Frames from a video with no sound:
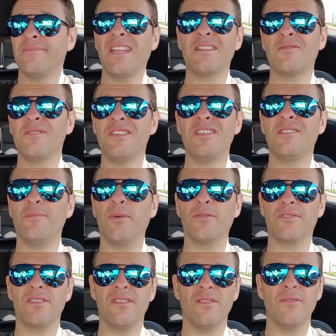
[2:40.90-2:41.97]
That's what she's
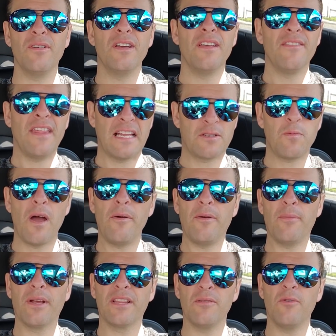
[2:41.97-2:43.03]
supposed to do. That's why we
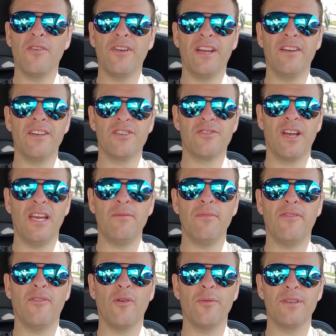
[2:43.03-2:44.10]
bring them over here to train
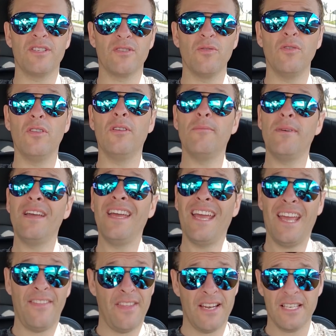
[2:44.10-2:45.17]
before we school them,
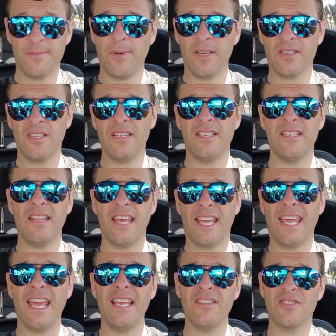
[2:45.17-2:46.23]
and then especially see
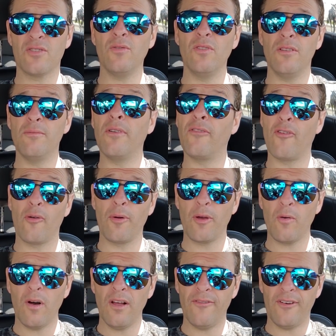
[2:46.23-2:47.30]
that gate and school them before we
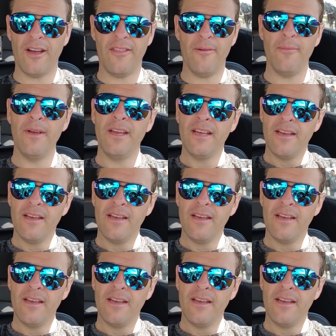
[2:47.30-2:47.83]
qualify them.